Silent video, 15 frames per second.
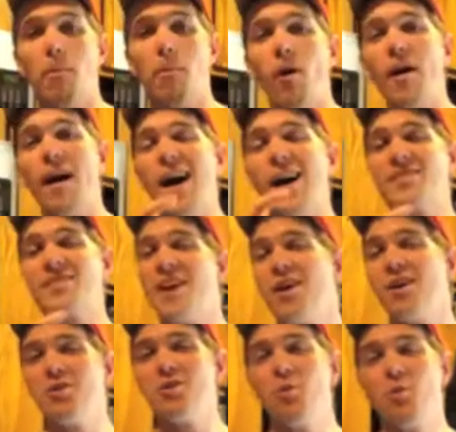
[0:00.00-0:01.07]
Boy, I'll
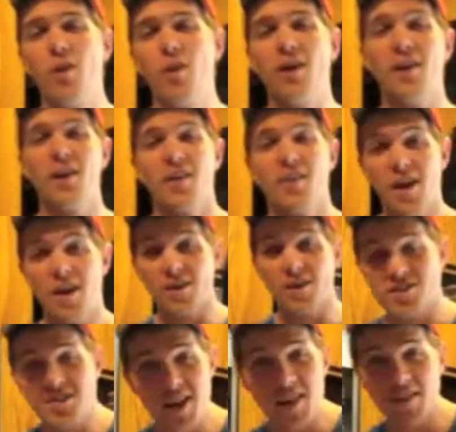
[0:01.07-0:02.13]
tell you what, there's
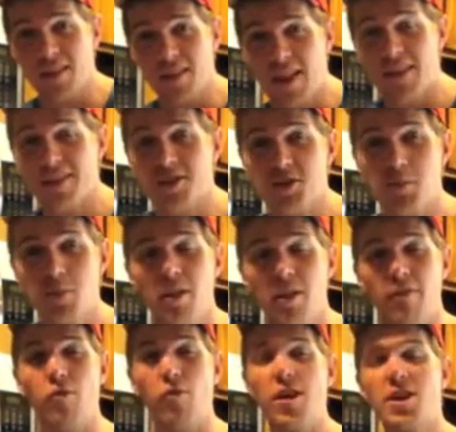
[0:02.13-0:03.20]
nothing like the smell
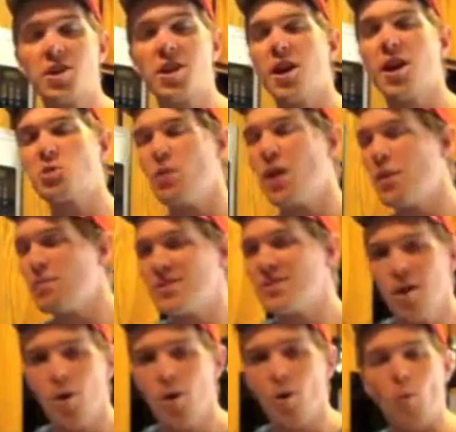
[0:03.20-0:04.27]
of fresh hush
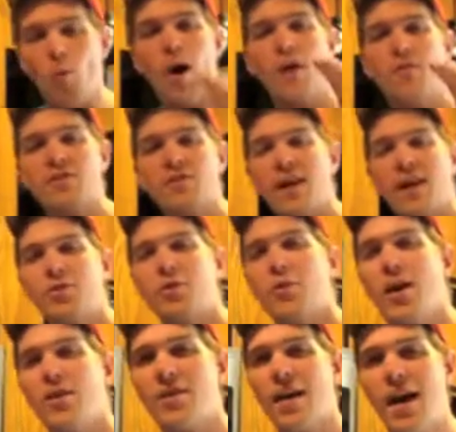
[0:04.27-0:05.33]
puppies wafting out
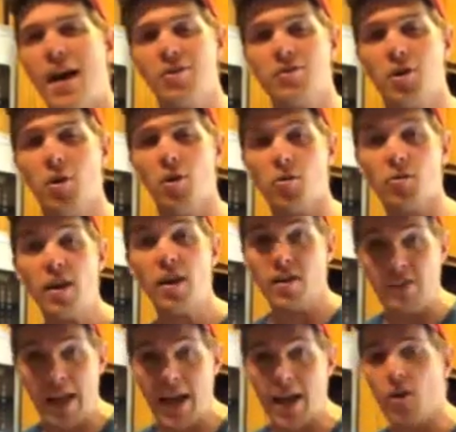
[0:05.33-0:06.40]
throughout the household.
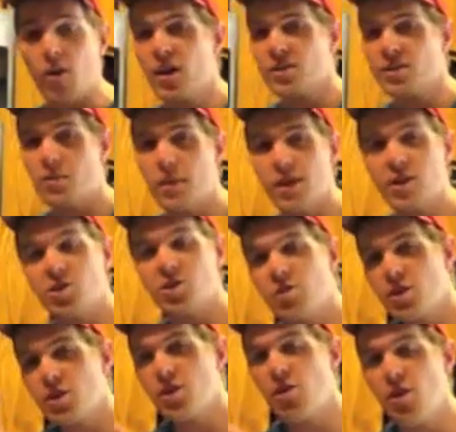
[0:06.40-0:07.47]
Now, to make
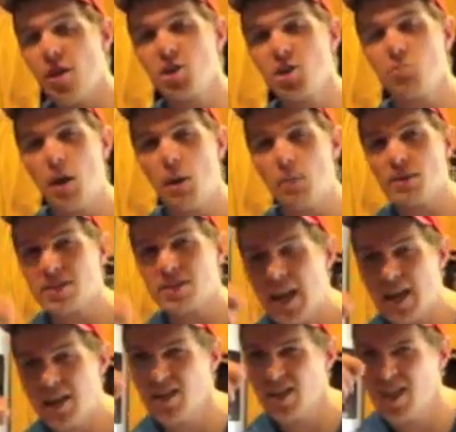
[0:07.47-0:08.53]
sure that your hush puppies taste